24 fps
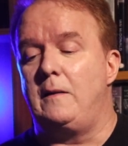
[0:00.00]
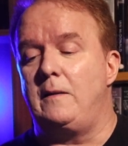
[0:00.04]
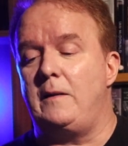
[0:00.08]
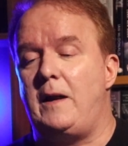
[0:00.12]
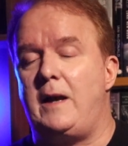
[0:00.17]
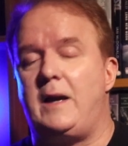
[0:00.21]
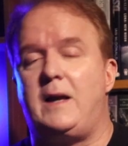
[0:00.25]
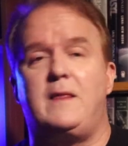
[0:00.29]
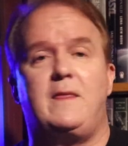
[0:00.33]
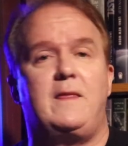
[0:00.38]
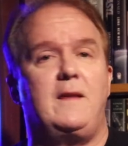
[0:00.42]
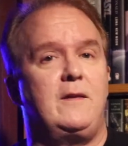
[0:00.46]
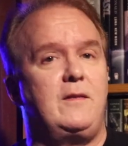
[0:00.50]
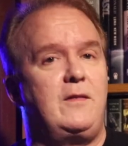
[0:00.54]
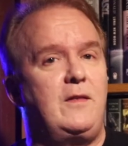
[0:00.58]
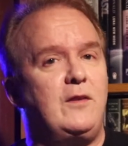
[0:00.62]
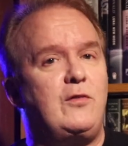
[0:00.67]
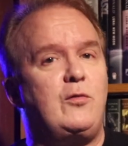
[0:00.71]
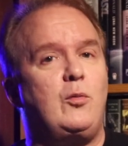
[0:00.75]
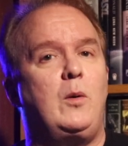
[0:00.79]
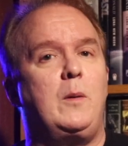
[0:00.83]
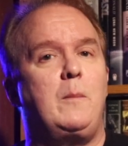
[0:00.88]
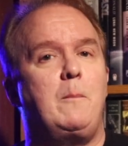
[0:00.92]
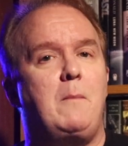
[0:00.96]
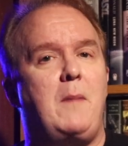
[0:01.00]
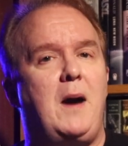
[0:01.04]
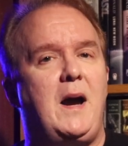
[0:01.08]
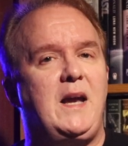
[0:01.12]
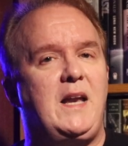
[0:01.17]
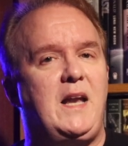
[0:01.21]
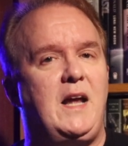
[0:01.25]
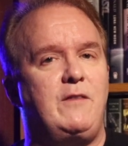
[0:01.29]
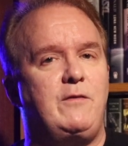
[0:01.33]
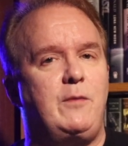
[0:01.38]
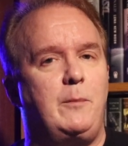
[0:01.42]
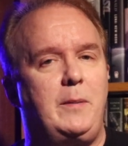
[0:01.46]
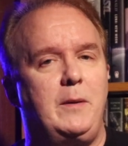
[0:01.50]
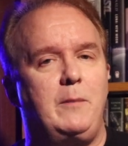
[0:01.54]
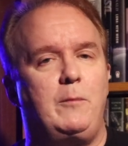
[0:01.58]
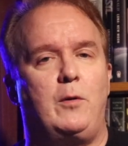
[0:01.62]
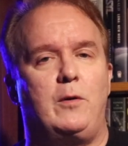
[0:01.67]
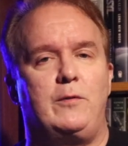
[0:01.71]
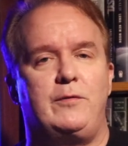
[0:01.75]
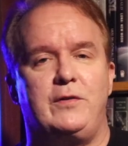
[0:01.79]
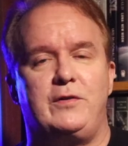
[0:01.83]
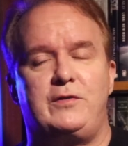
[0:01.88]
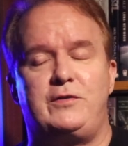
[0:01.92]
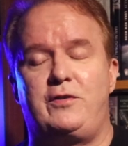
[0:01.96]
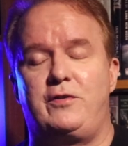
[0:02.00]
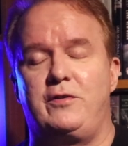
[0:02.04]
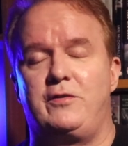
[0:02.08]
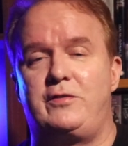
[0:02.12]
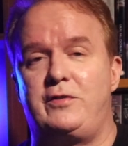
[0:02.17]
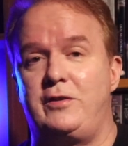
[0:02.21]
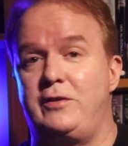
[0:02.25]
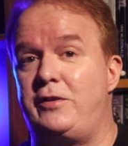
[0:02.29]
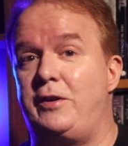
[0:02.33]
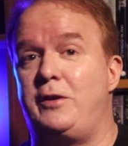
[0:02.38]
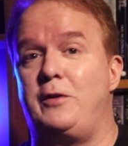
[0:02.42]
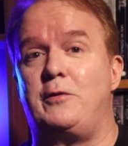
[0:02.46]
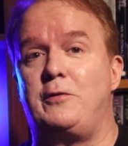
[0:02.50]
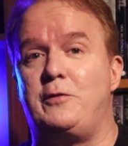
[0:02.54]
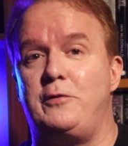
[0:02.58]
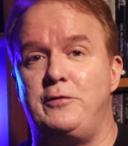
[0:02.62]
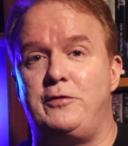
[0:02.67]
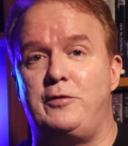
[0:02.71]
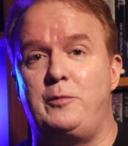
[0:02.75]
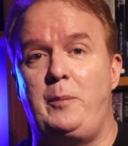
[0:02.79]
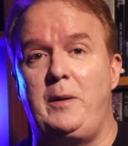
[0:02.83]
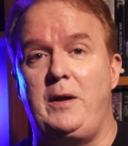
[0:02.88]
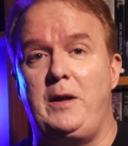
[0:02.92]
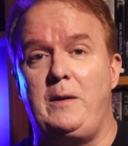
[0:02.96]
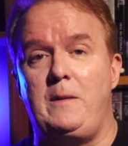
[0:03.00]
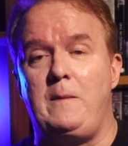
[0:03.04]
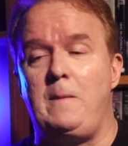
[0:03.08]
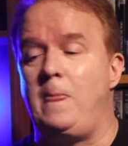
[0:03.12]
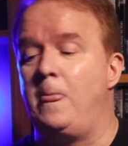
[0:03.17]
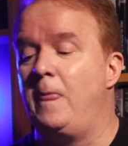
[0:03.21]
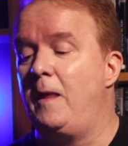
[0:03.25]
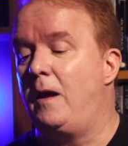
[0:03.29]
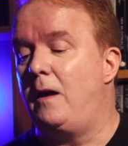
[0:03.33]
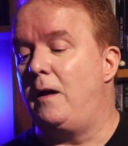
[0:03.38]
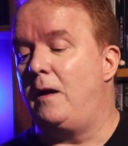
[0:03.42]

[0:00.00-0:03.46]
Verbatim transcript: like th this one might have a bit more of a satirical spin